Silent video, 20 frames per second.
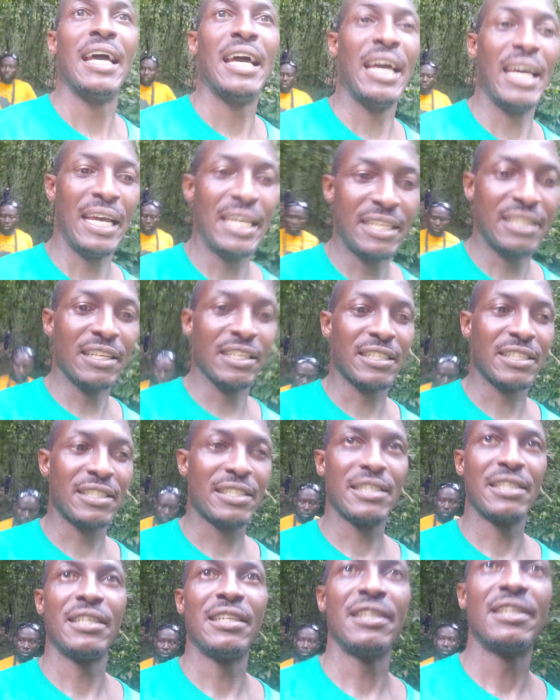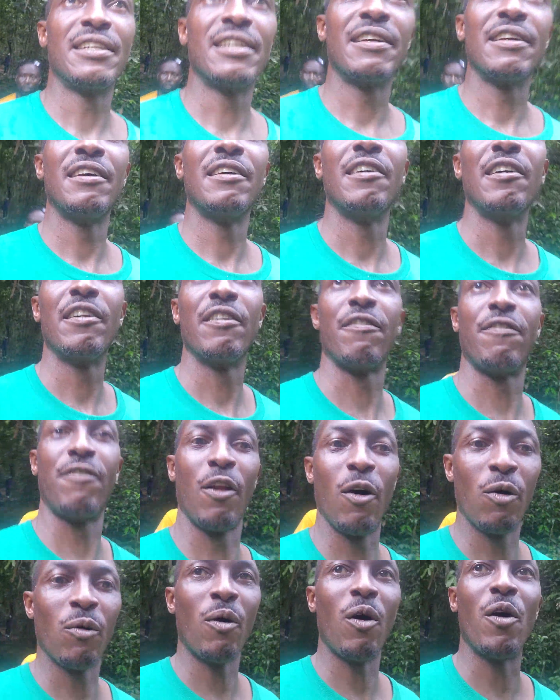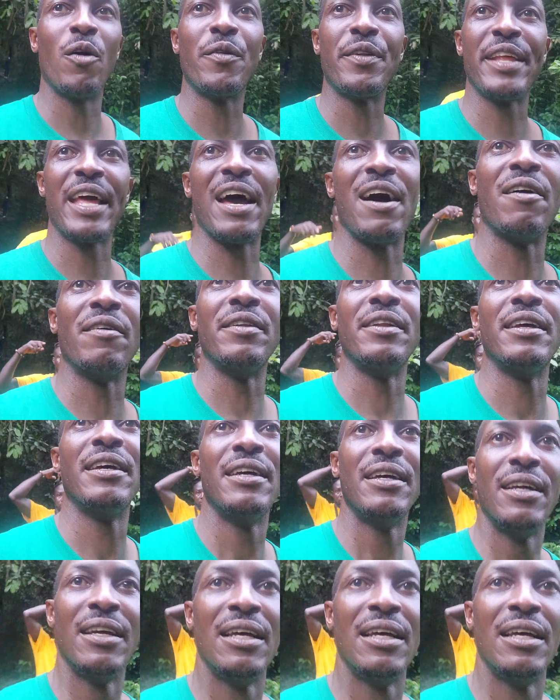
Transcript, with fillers: and just flow on down.